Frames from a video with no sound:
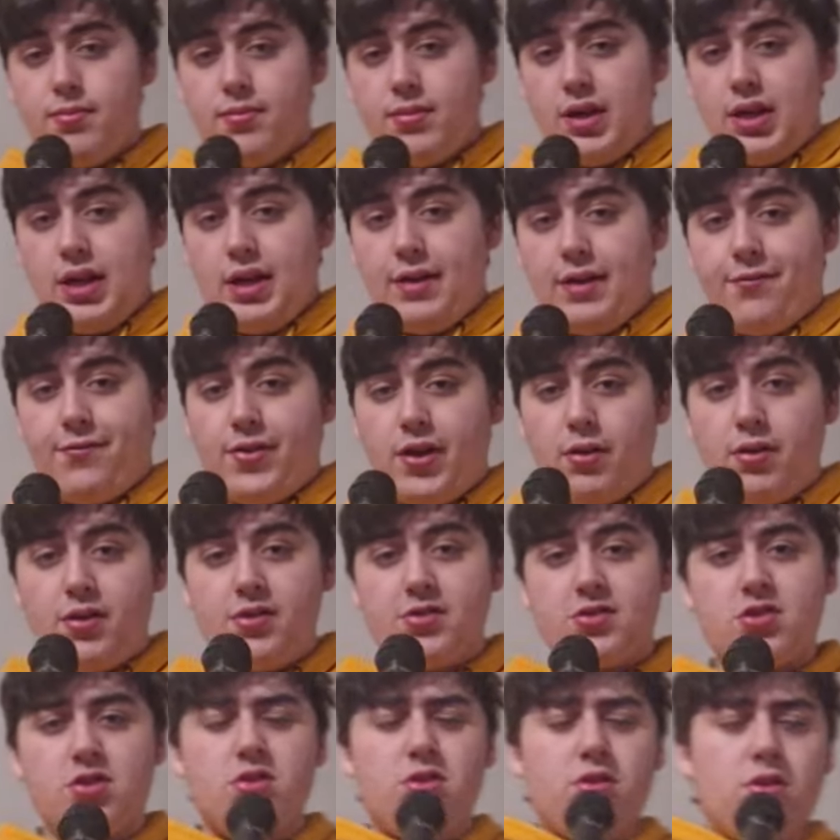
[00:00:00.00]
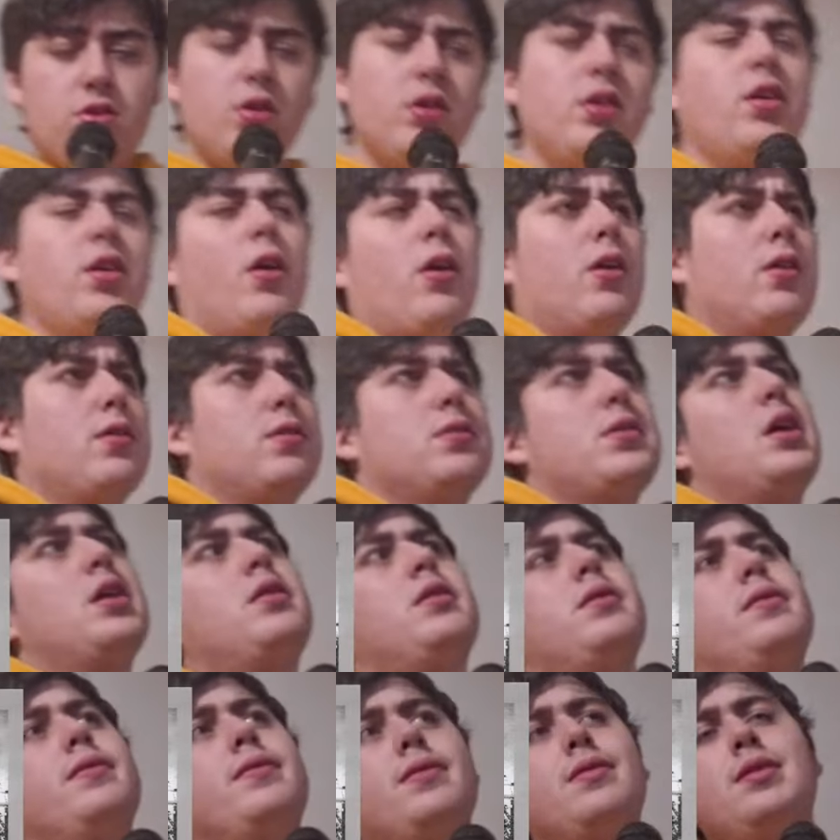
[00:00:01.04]
if there is good art,
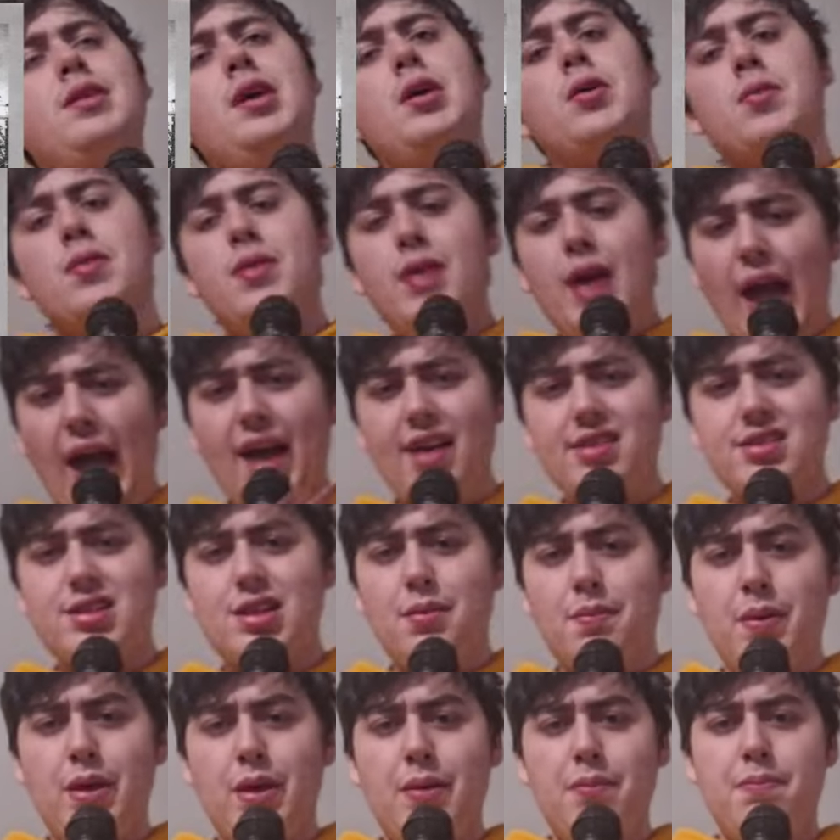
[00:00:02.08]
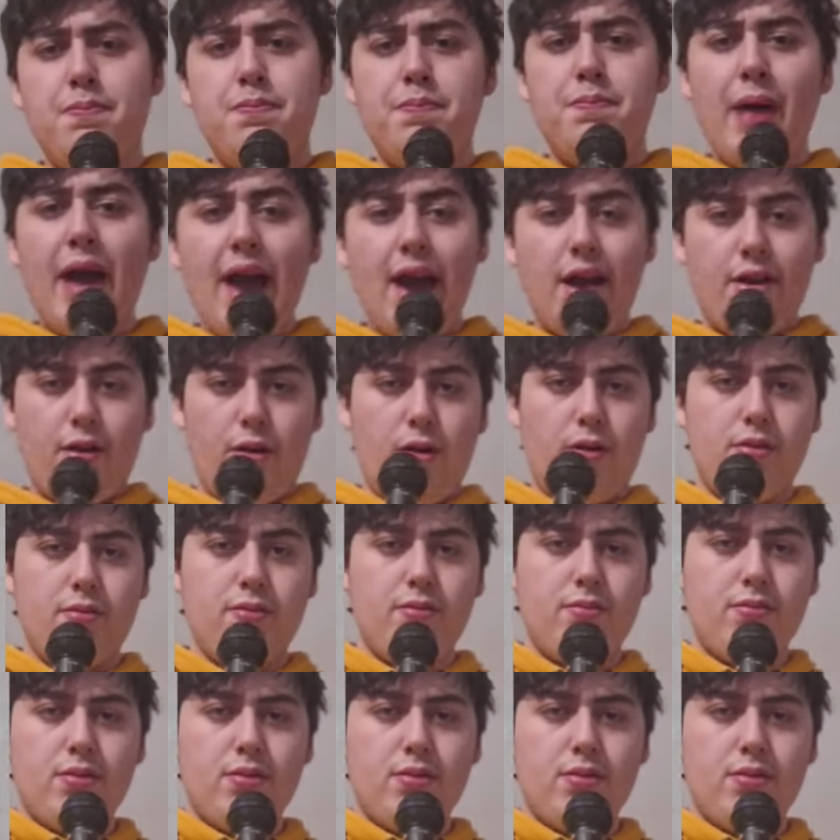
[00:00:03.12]
then there has to be bad art,